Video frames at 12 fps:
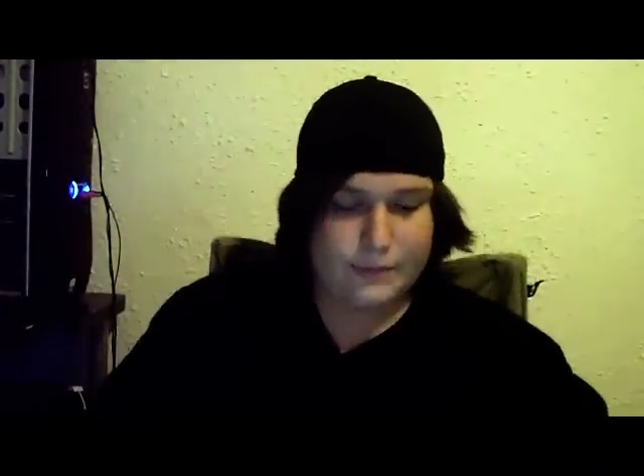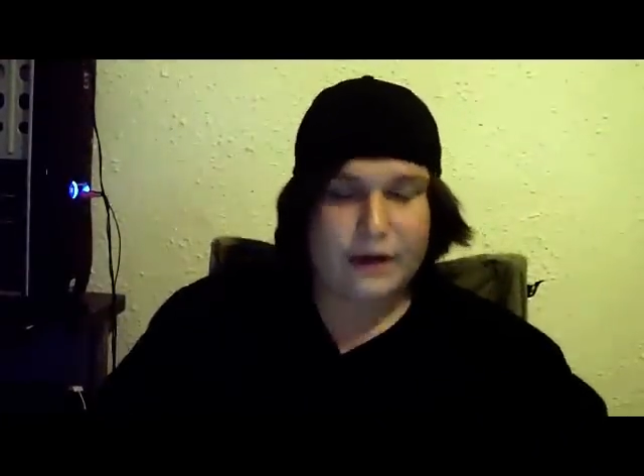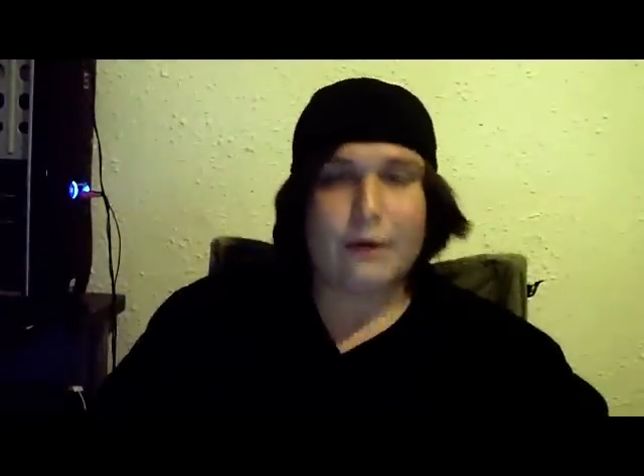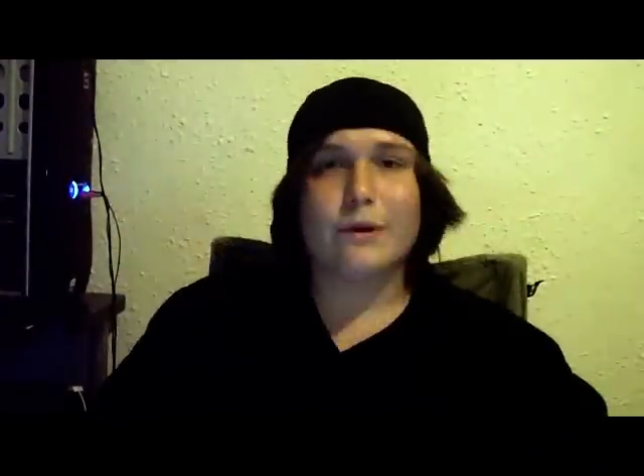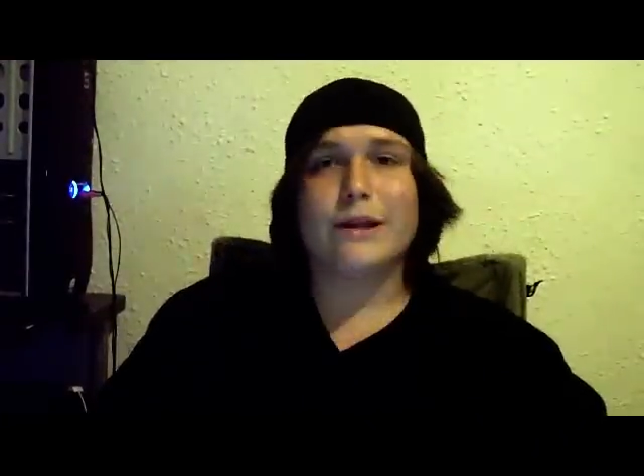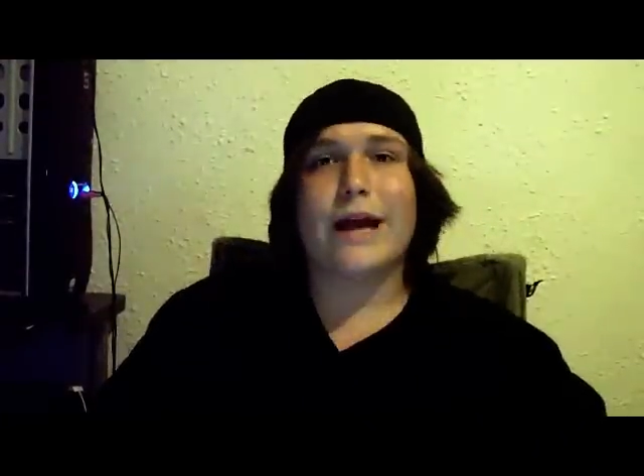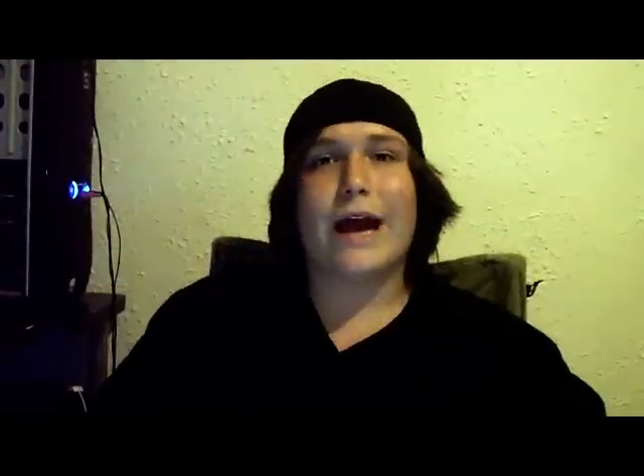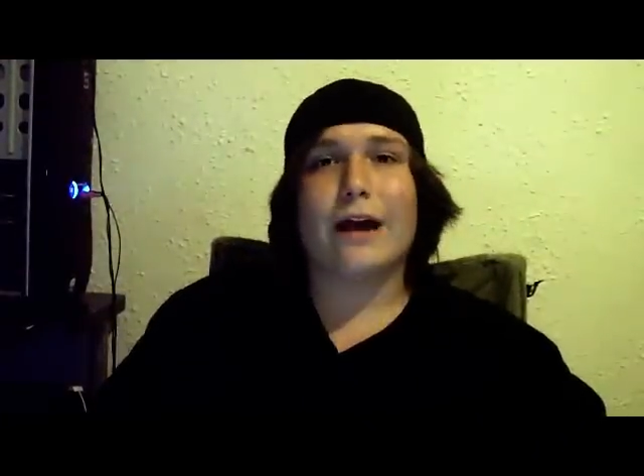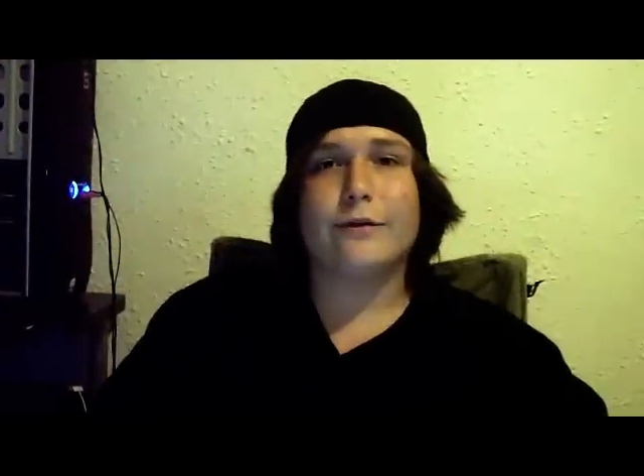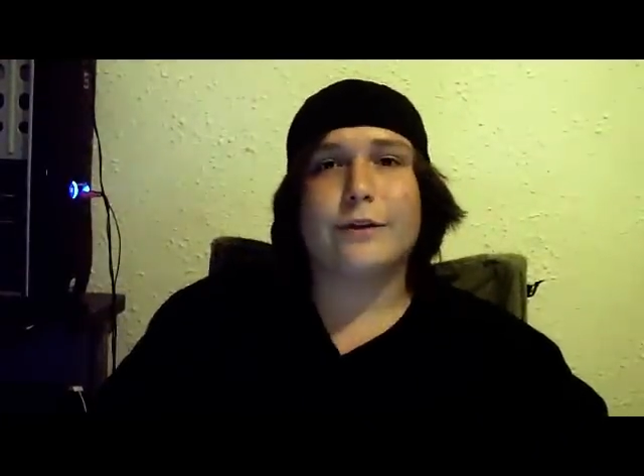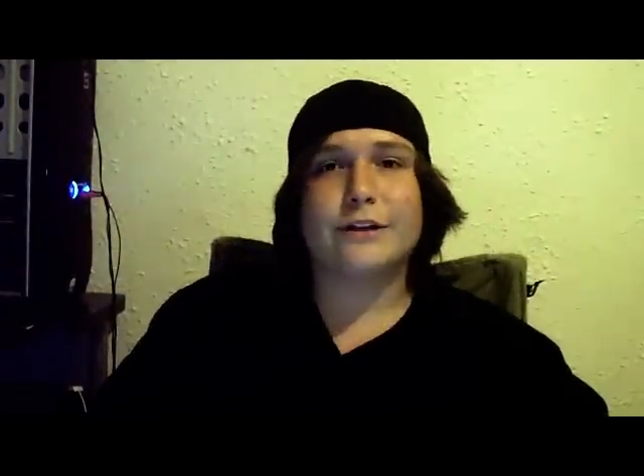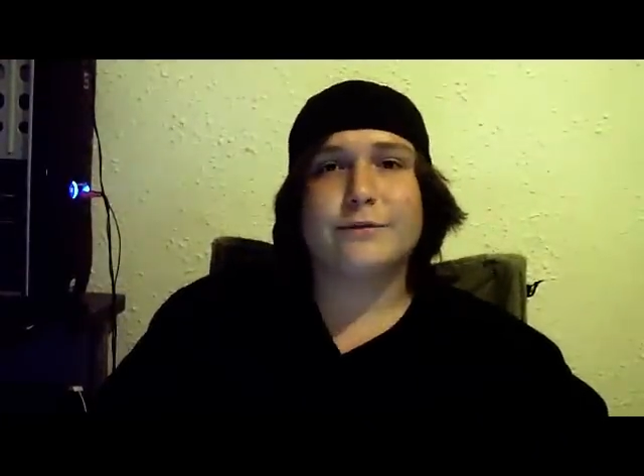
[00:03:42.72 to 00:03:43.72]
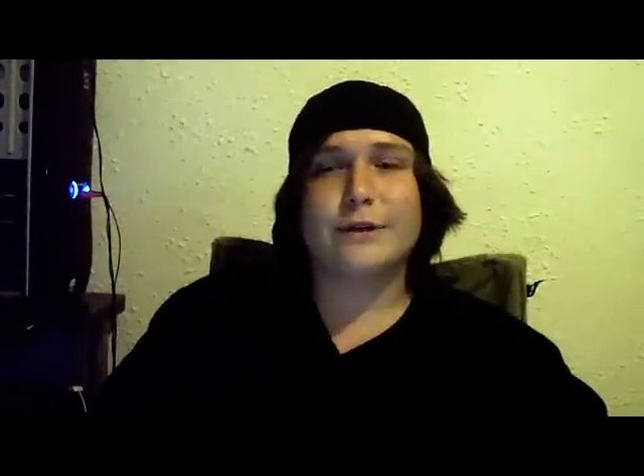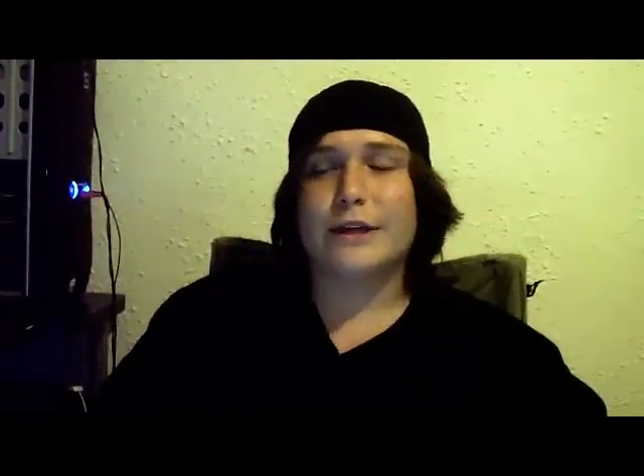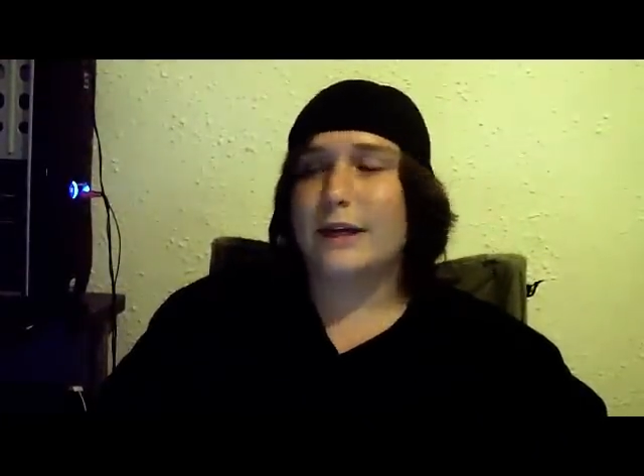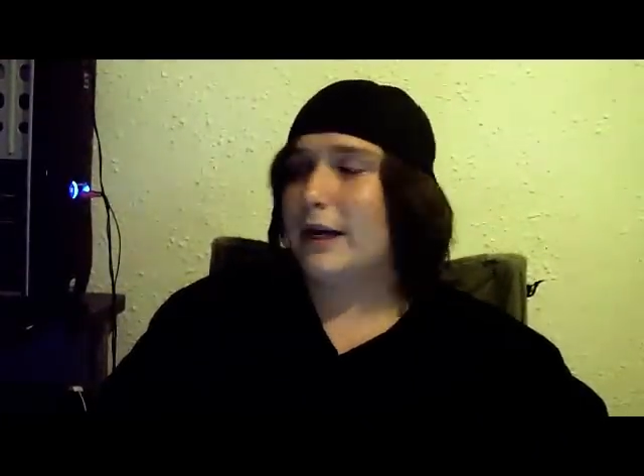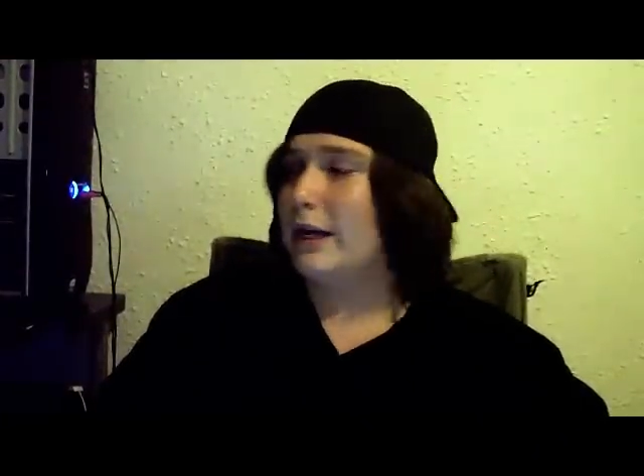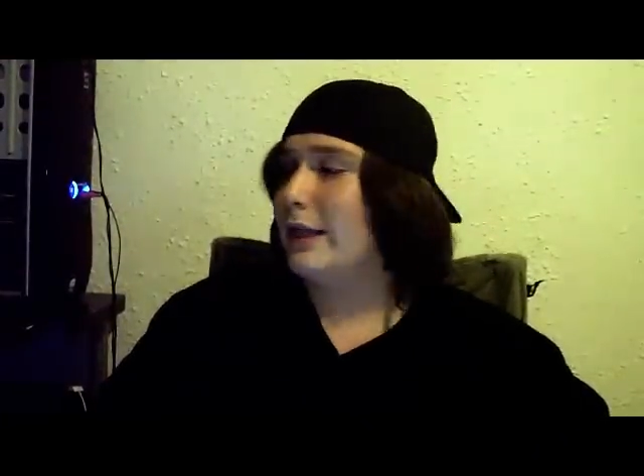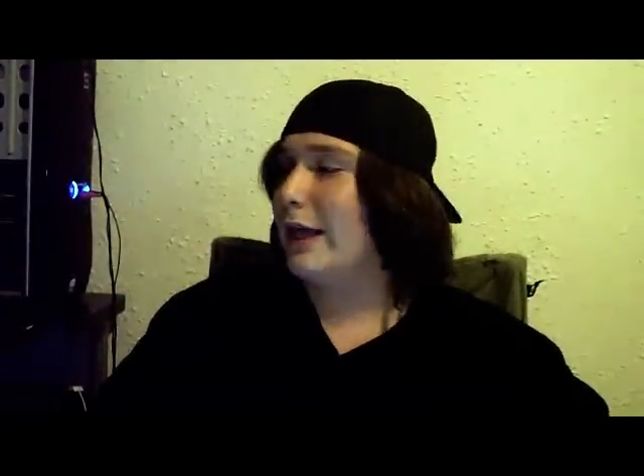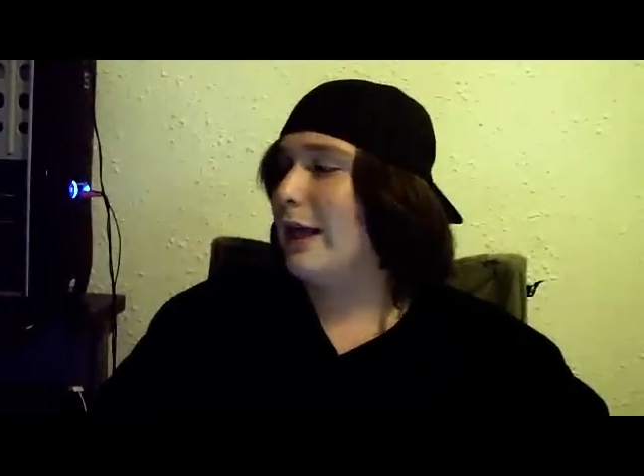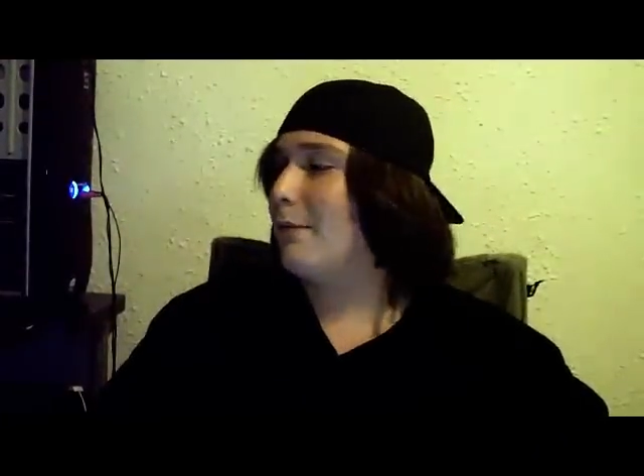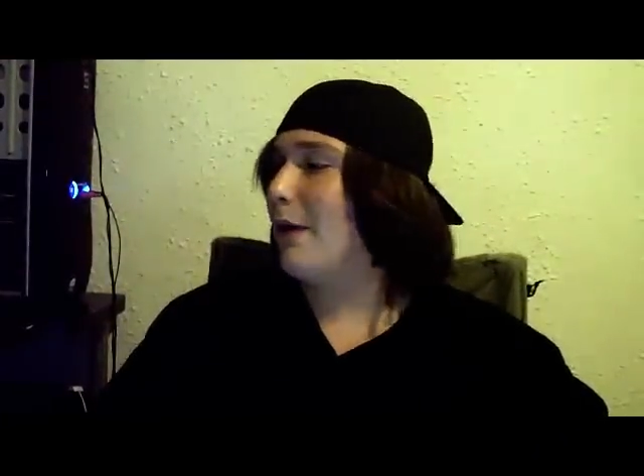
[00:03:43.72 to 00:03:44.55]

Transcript: That really aggravates me that